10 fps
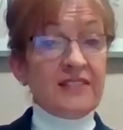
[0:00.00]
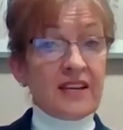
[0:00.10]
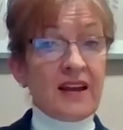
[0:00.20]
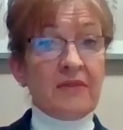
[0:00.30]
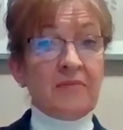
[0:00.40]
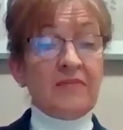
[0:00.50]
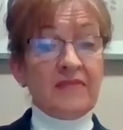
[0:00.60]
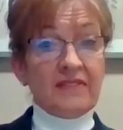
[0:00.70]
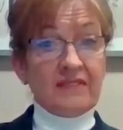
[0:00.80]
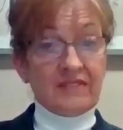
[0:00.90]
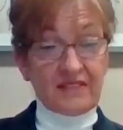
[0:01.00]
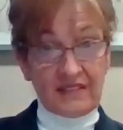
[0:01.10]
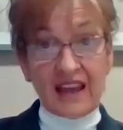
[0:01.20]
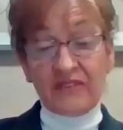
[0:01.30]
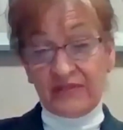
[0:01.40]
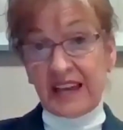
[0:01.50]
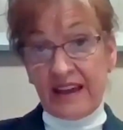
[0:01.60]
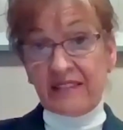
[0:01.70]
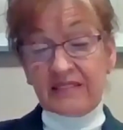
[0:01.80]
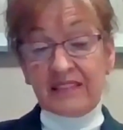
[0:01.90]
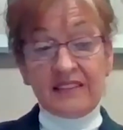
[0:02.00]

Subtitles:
time of death,